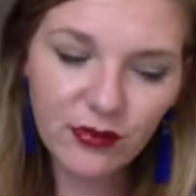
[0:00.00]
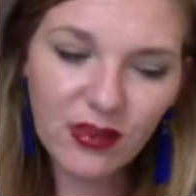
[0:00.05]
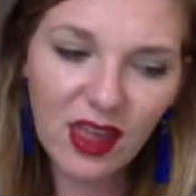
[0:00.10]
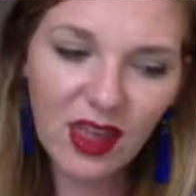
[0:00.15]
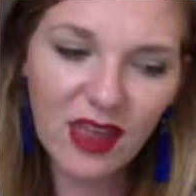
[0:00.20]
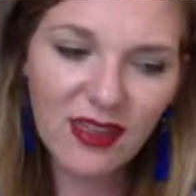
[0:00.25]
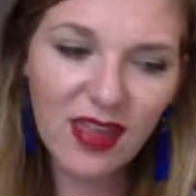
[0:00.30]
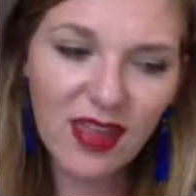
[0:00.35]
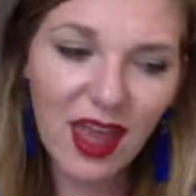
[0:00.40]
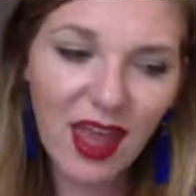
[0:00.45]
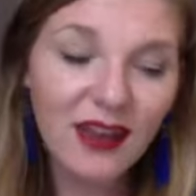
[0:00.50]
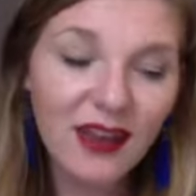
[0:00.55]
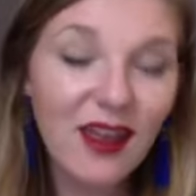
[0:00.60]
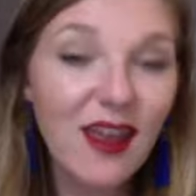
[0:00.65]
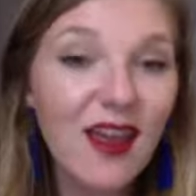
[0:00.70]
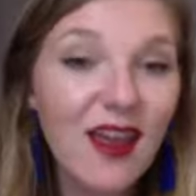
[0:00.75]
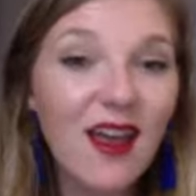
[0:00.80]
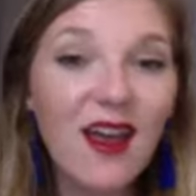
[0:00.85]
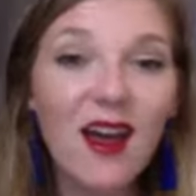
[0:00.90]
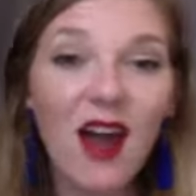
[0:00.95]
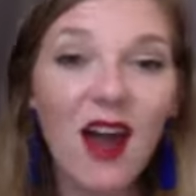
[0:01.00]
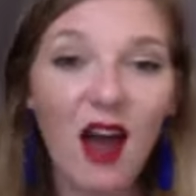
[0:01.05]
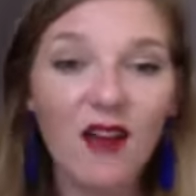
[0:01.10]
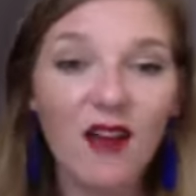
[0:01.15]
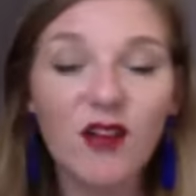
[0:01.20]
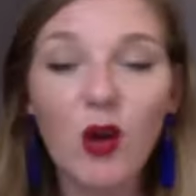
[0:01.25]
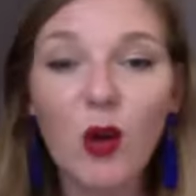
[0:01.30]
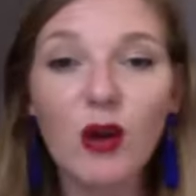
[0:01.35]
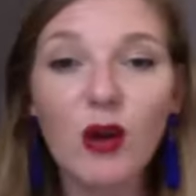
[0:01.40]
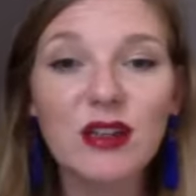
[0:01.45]
And then,
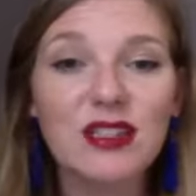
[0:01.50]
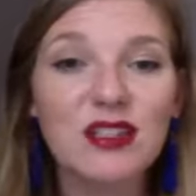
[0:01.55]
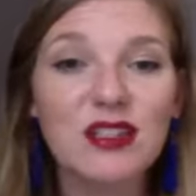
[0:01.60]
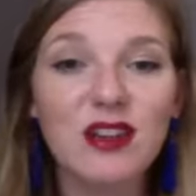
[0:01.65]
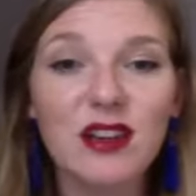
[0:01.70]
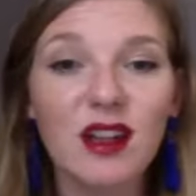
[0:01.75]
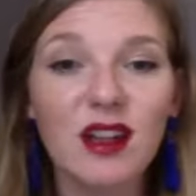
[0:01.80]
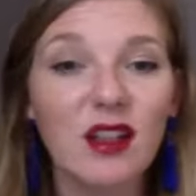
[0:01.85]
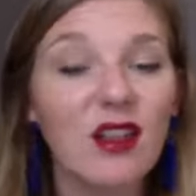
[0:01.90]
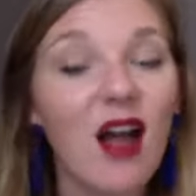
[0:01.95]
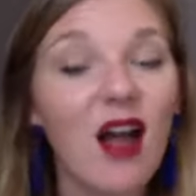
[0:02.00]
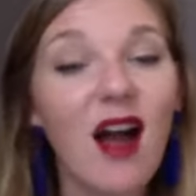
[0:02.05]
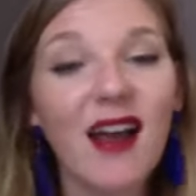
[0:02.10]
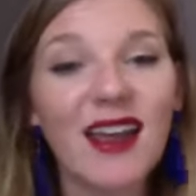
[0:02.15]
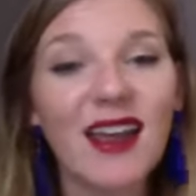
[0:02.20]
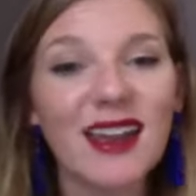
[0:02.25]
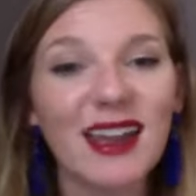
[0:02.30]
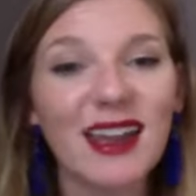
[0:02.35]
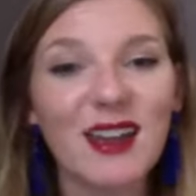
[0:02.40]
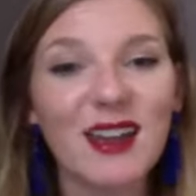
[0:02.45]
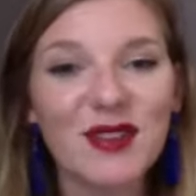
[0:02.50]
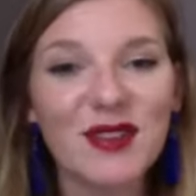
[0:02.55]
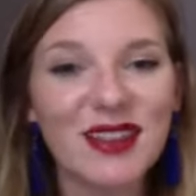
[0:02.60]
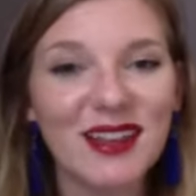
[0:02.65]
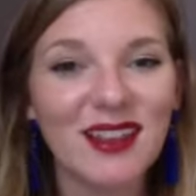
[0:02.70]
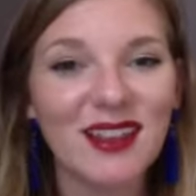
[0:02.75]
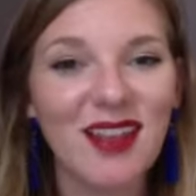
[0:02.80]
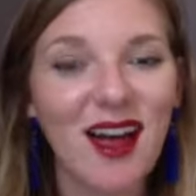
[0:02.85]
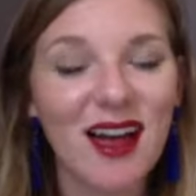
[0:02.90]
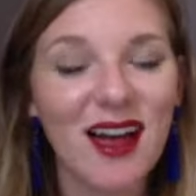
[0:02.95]
of course, they're going to lock it in with a
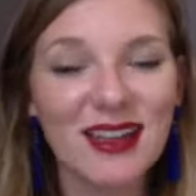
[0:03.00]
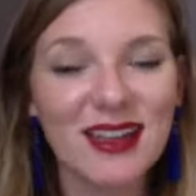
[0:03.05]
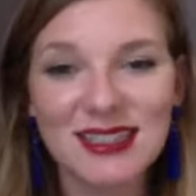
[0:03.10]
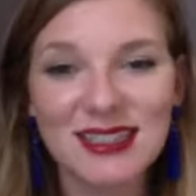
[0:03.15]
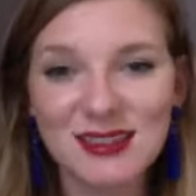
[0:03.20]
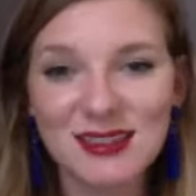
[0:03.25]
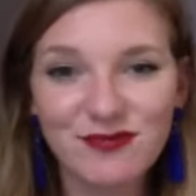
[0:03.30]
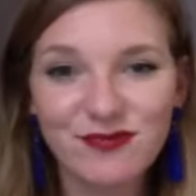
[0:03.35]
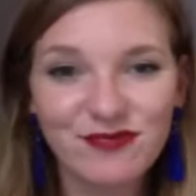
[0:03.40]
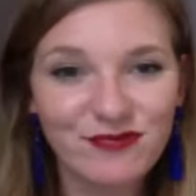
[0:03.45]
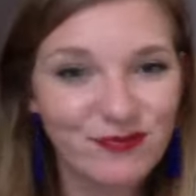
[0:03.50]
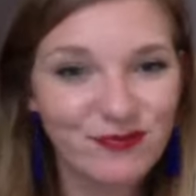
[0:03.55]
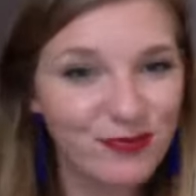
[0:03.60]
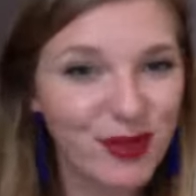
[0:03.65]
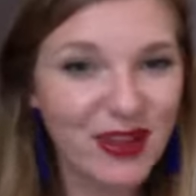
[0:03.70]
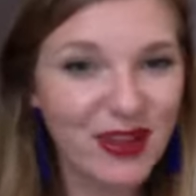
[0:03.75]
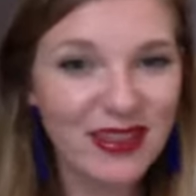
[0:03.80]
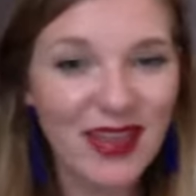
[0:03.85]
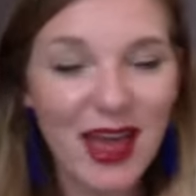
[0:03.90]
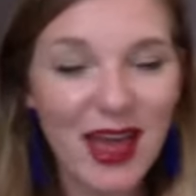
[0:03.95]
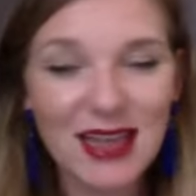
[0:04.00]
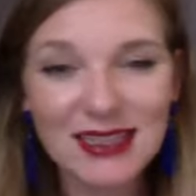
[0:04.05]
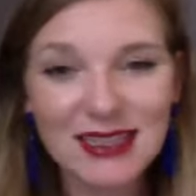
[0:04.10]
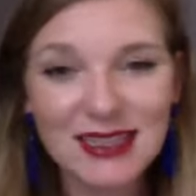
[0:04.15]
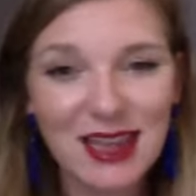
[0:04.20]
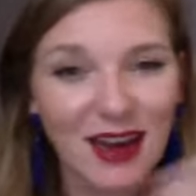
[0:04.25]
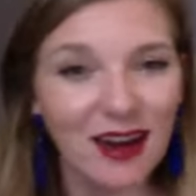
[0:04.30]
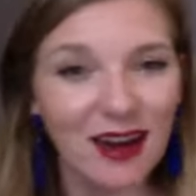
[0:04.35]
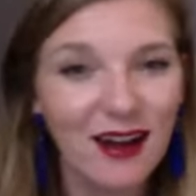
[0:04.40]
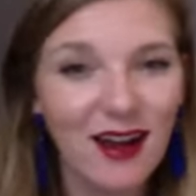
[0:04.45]
gloss. Put that
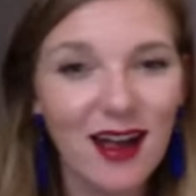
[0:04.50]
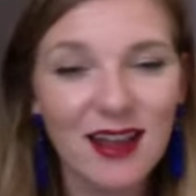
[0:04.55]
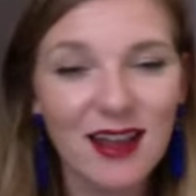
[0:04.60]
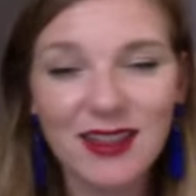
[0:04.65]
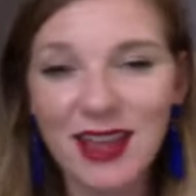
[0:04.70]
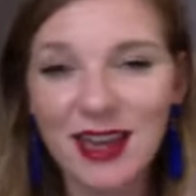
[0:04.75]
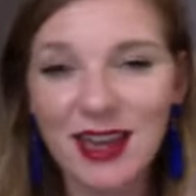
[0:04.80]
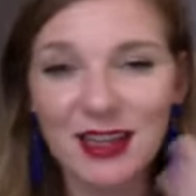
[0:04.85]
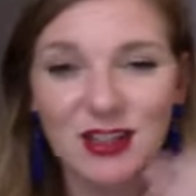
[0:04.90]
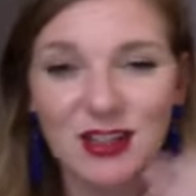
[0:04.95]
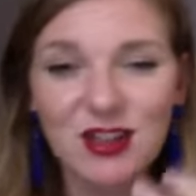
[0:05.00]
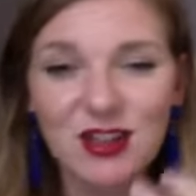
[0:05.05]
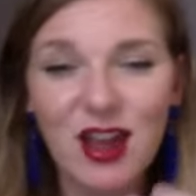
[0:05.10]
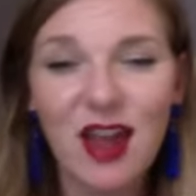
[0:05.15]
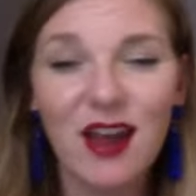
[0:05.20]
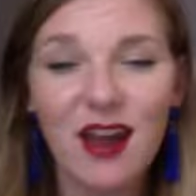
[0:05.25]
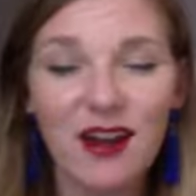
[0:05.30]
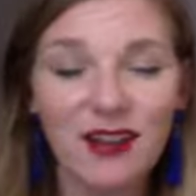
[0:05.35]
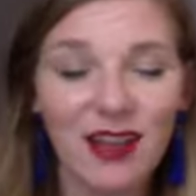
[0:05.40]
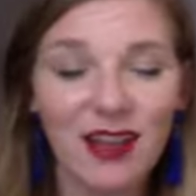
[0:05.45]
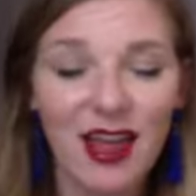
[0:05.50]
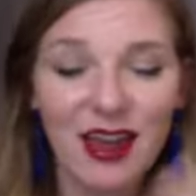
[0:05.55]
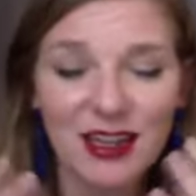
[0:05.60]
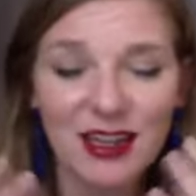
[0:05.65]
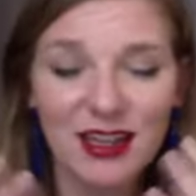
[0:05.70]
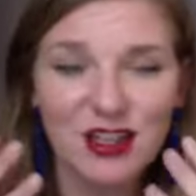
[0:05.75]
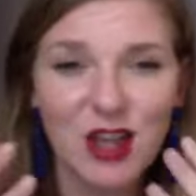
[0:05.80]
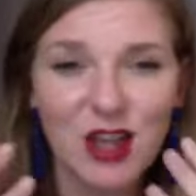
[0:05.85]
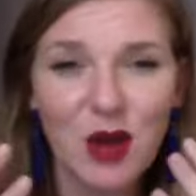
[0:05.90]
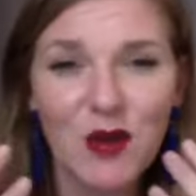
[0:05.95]
sucker on, let it dry, or let it
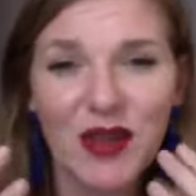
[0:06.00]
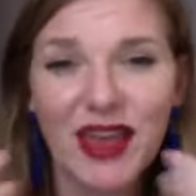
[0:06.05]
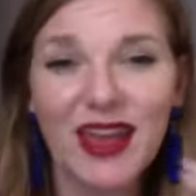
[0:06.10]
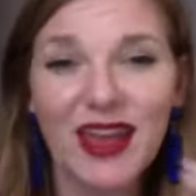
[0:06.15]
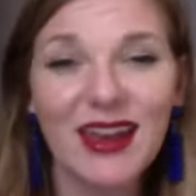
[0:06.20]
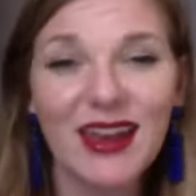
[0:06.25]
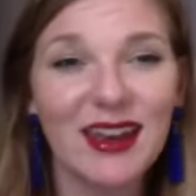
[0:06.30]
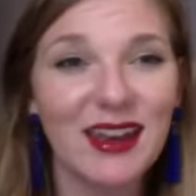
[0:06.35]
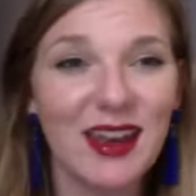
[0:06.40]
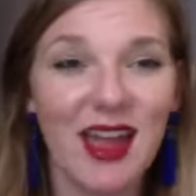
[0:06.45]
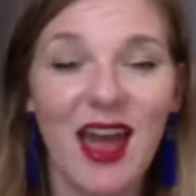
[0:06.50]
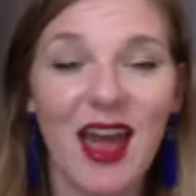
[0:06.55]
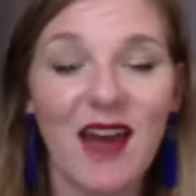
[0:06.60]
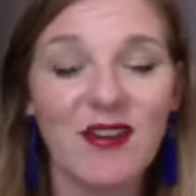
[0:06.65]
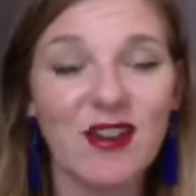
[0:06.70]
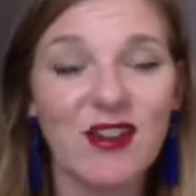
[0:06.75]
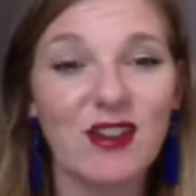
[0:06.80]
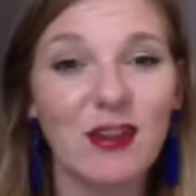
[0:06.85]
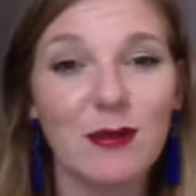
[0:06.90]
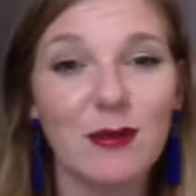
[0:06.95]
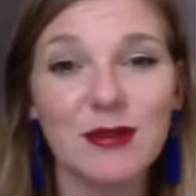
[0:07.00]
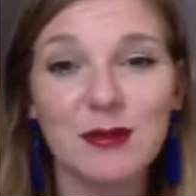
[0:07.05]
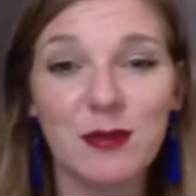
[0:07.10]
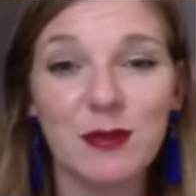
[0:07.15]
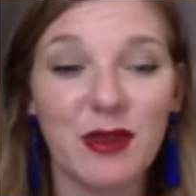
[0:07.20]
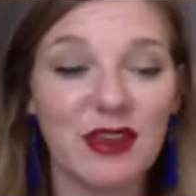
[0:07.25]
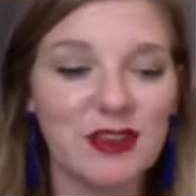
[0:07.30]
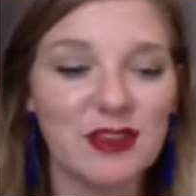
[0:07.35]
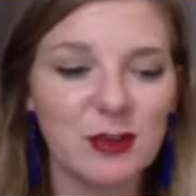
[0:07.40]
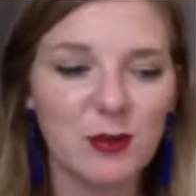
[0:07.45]
soak in, and have their lips
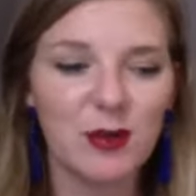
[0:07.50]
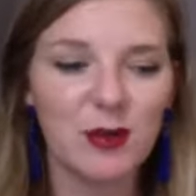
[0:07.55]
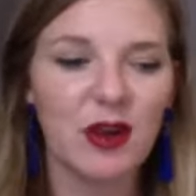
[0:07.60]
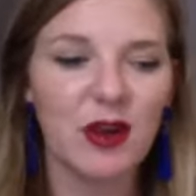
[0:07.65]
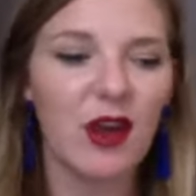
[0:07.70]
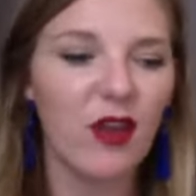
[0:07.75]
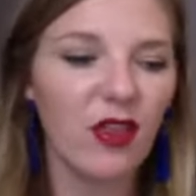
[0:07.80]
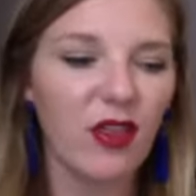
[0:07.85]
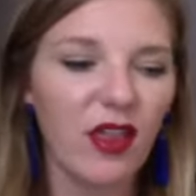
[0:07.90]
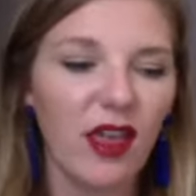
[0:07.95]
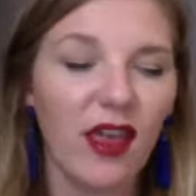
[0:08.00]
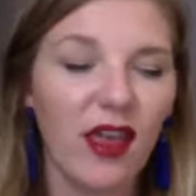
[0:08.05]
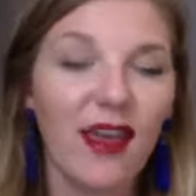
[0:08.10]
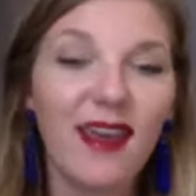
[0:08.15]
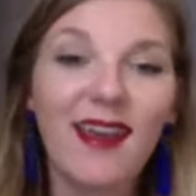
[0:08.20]
be super healthy.